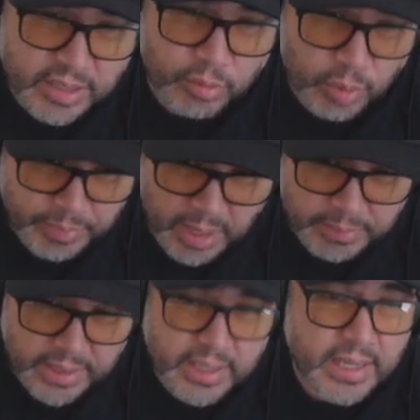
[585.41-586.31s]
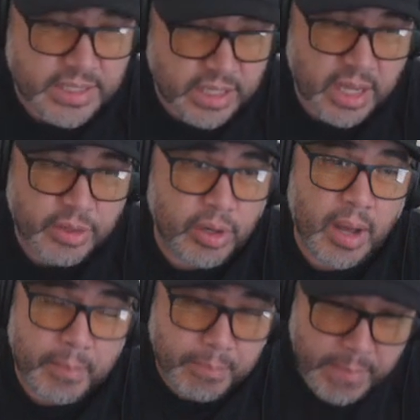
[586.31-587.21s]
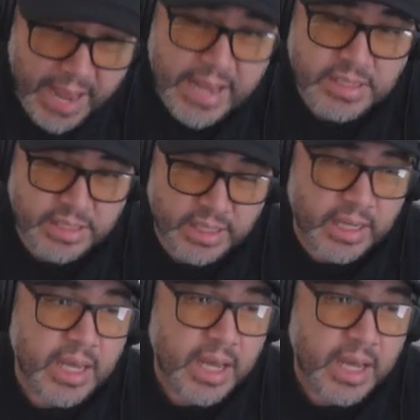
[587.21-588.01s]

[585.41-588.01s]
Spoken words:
Republic is another amazing